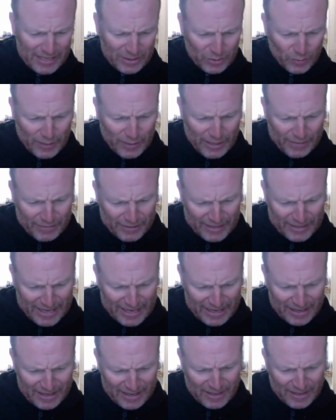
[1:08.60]
or whatever they
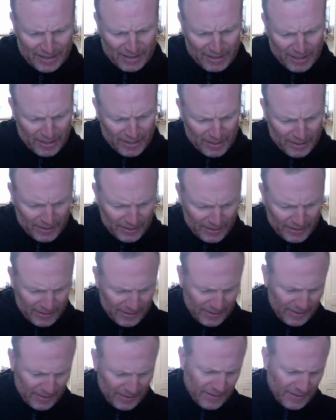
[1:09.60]
are.
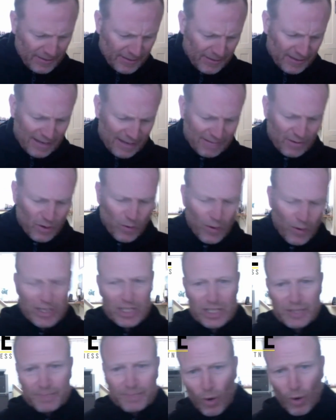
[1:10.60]
They're quite
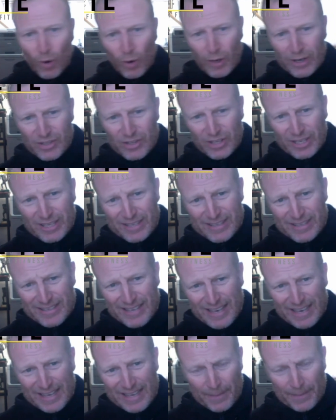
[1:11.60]
small, as you can
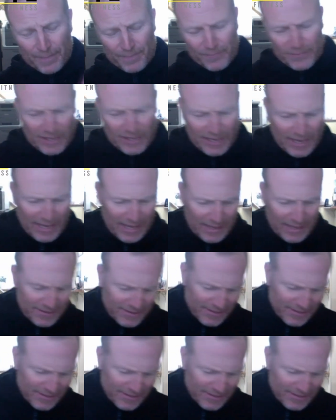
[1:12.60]
see. And